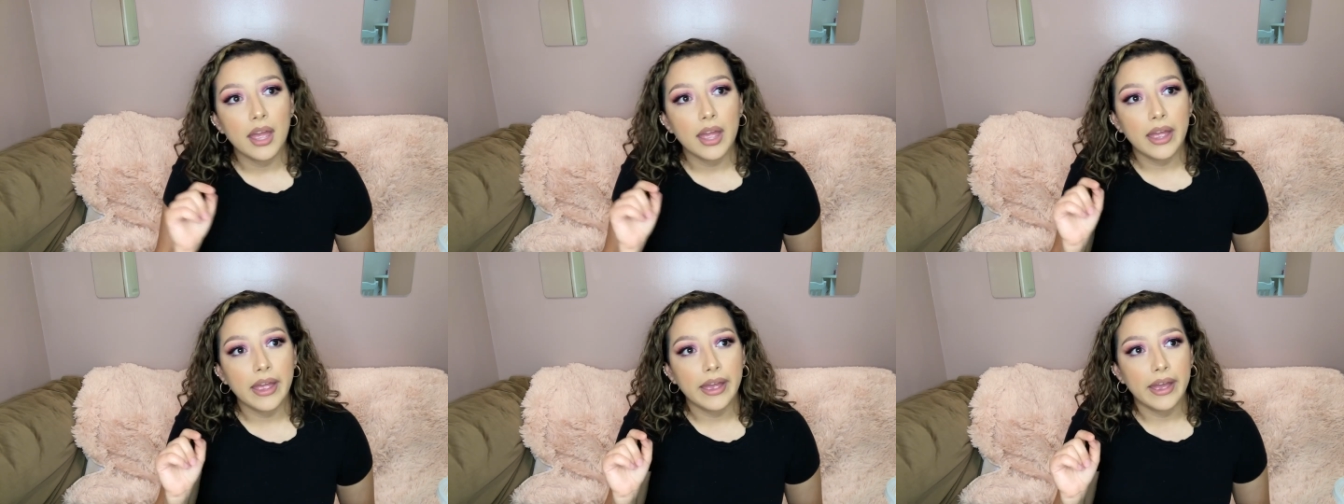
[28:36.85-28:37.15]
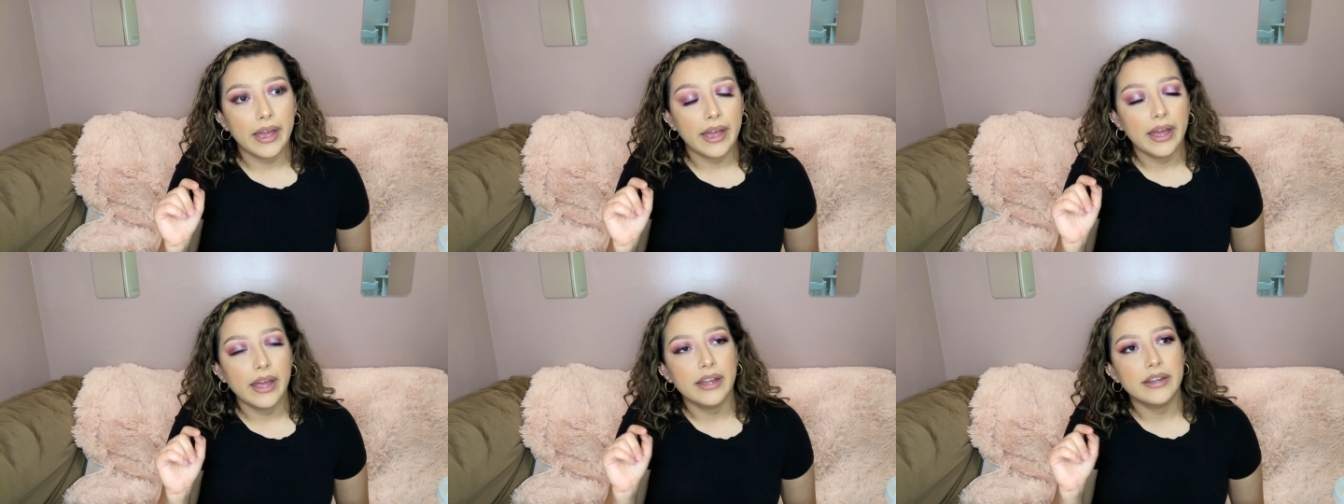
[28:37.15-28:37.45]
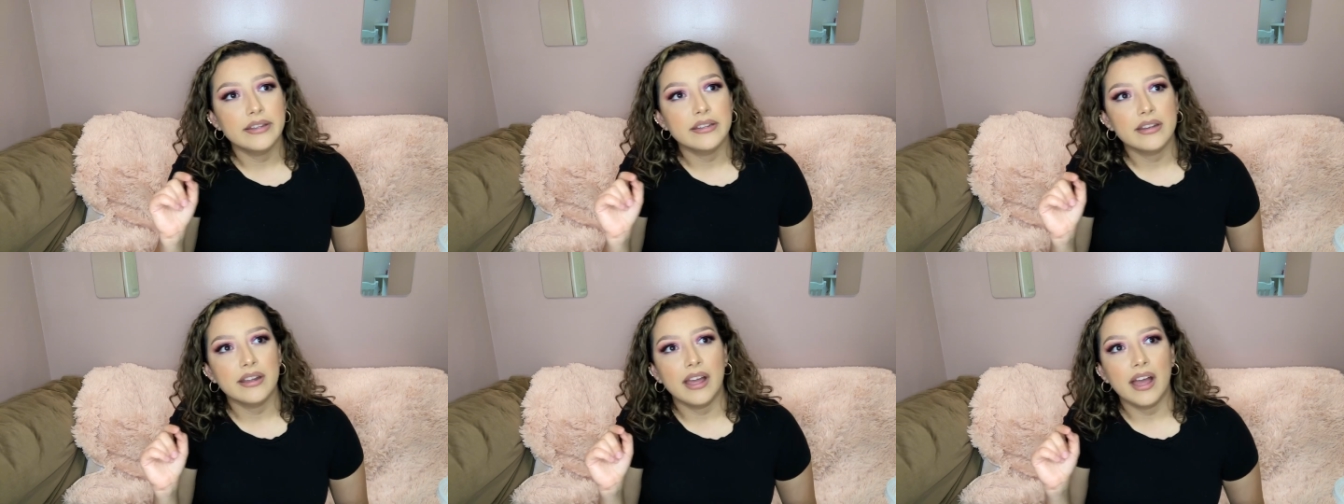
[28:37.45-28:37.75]

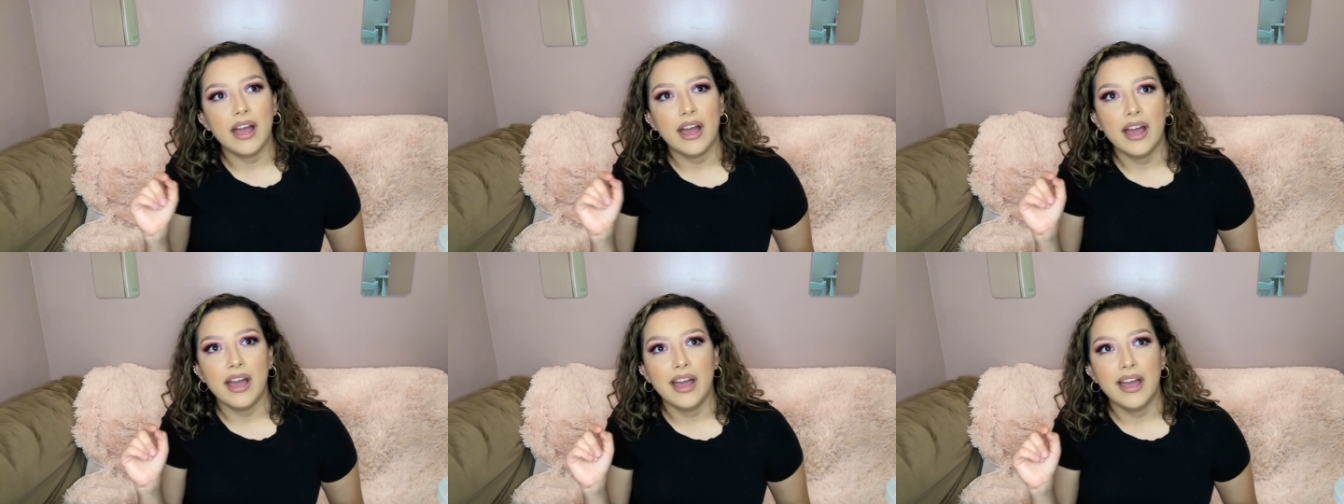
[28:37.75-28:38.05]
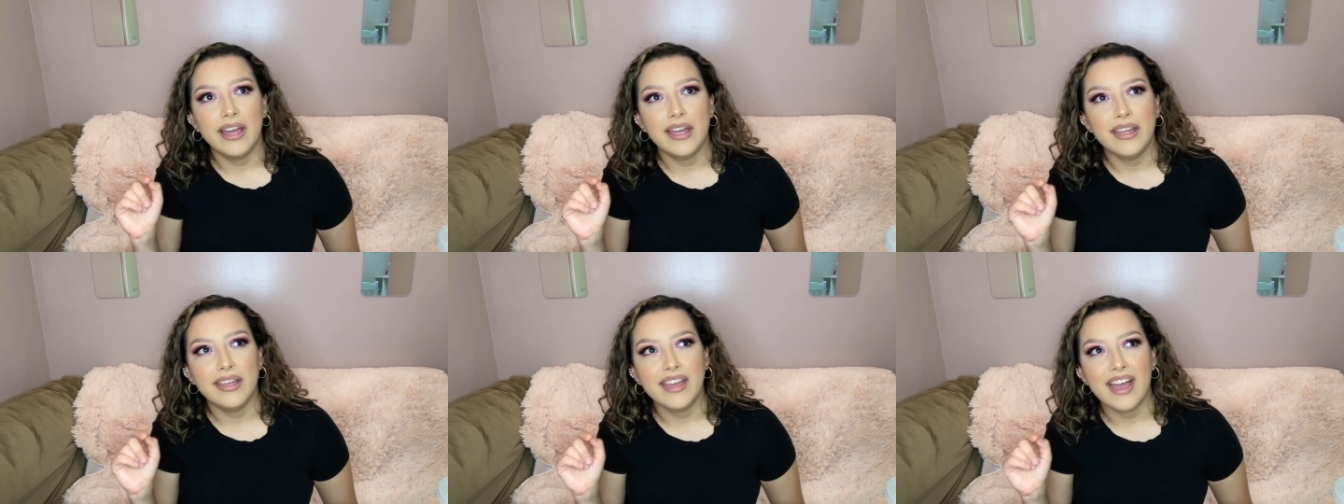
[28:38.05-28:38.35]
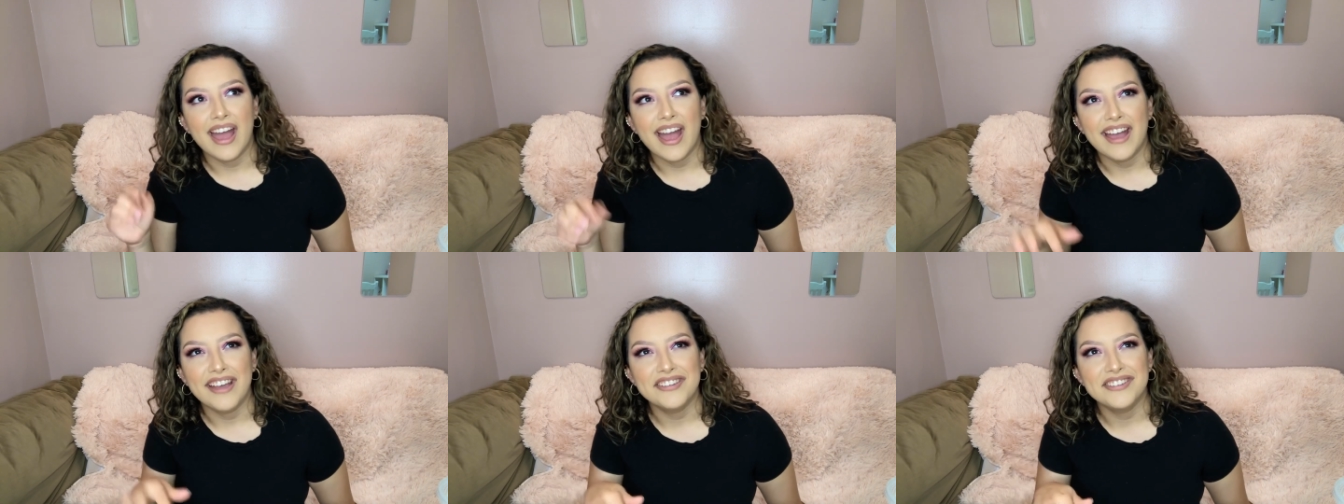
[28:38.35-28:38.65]
and I
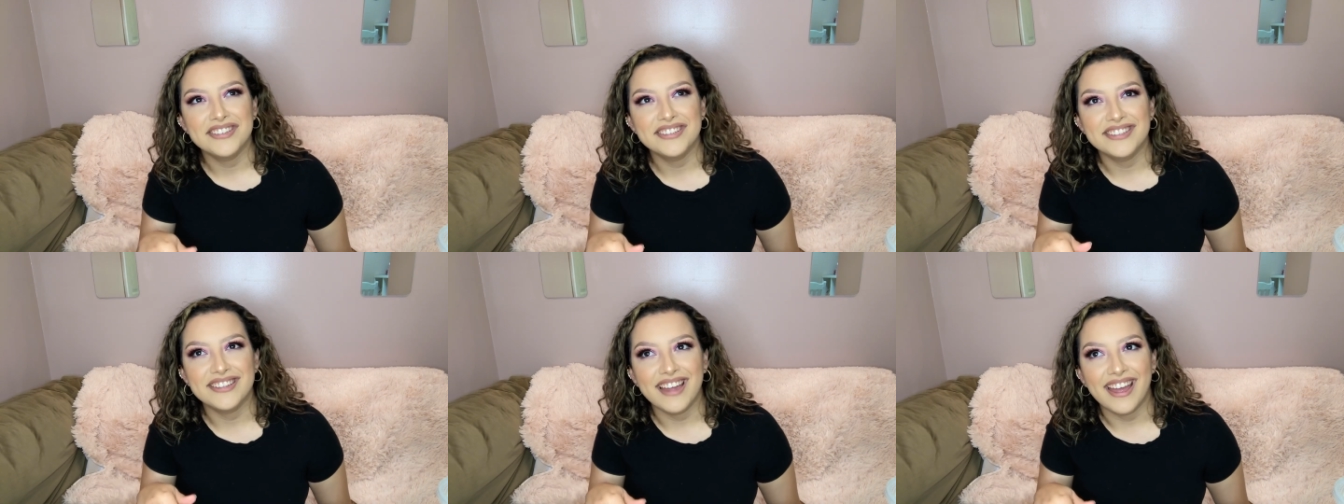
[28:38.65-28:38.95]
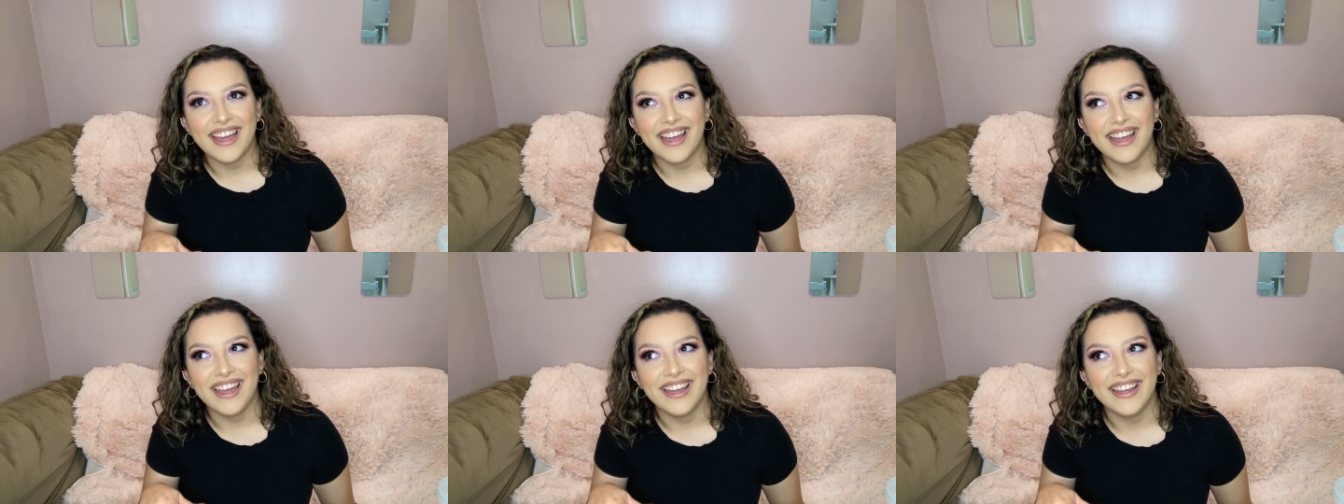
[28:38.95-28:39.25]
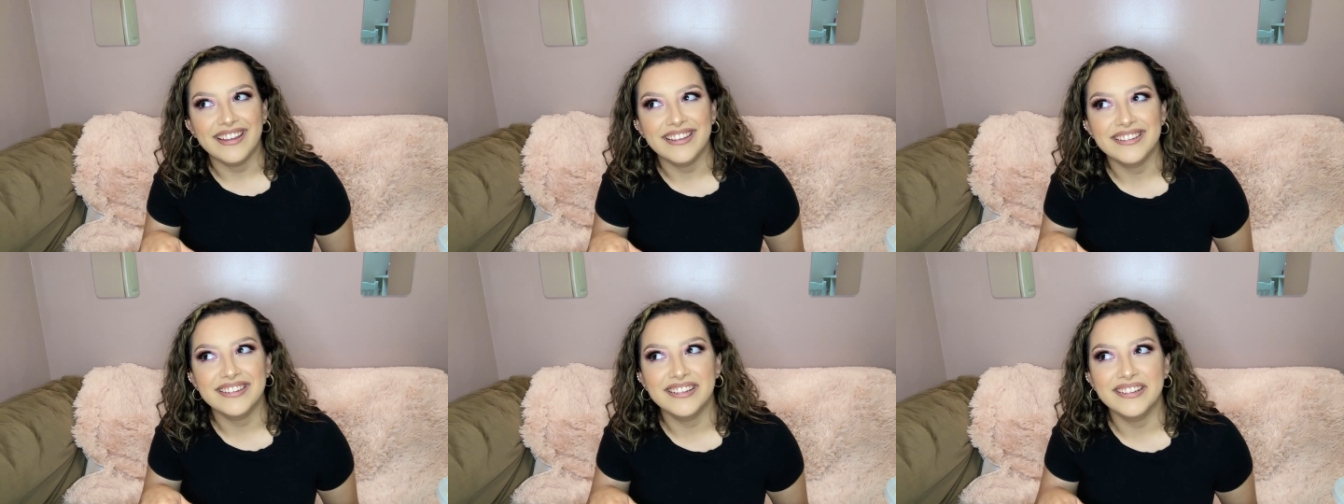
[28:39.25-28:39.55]

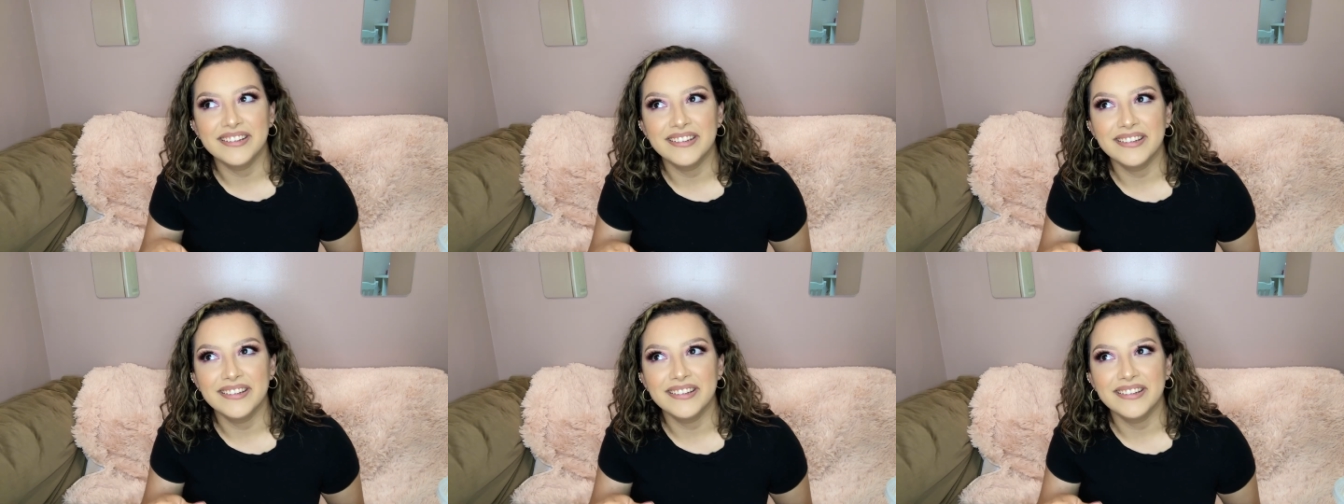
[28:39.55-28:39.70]
hashtagged